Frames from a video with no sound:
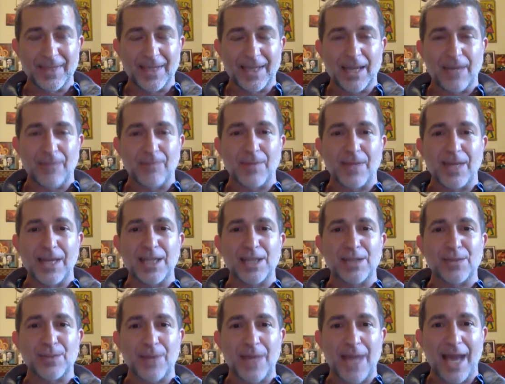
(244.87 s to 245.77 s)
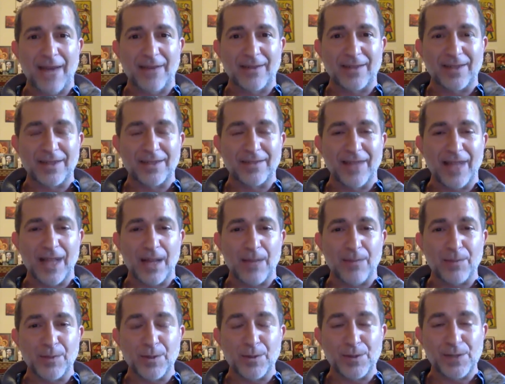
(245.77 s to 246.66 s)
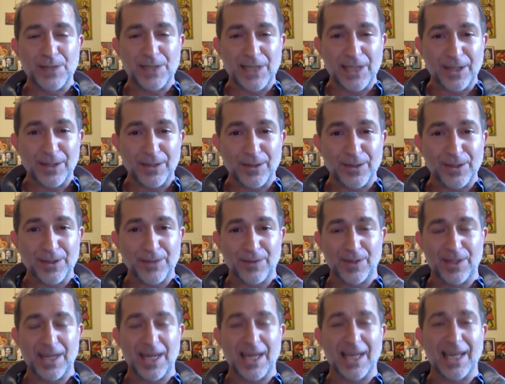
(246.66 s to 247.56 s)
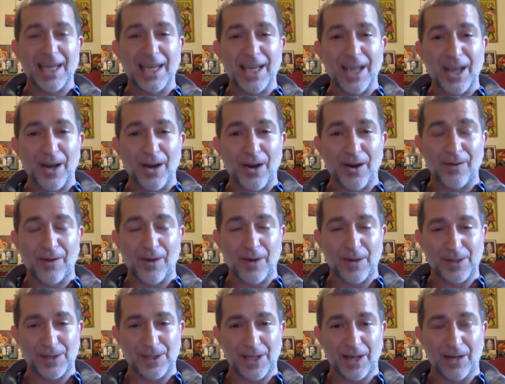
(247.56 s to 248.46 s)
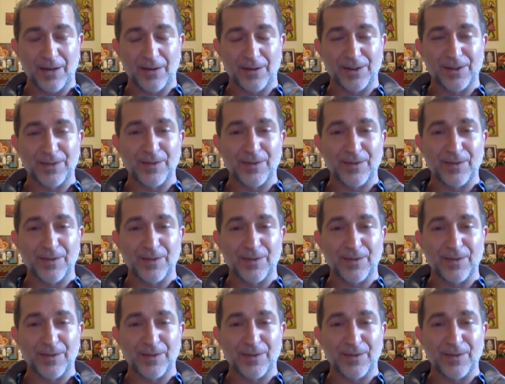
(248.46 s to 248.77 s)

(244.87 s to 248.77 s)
It means we have to develop new skills for taking care of ourselves,